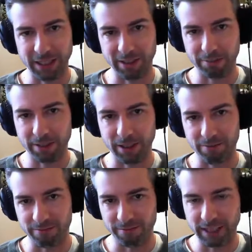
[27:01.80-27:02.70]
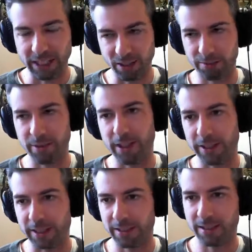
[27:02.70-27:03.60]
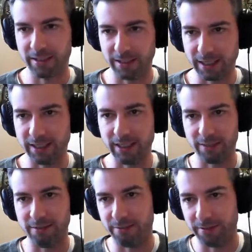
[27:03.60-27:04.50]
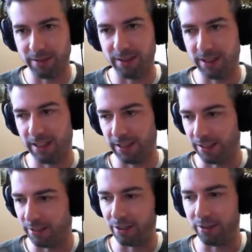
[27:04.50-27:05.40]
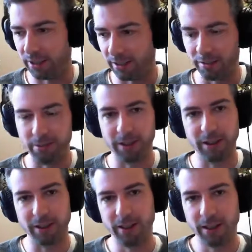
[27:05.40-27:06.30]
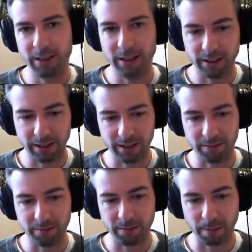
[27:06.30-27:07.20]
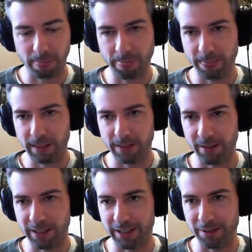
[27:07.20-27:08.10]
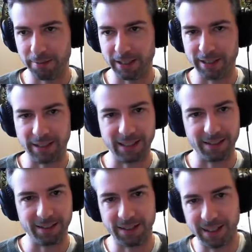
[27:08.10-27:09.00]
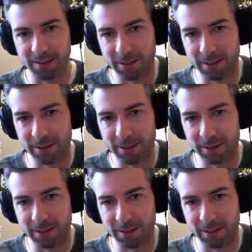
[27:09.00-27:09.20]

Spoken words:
make a narrow product that they know is going to work. I hope that kind of answers that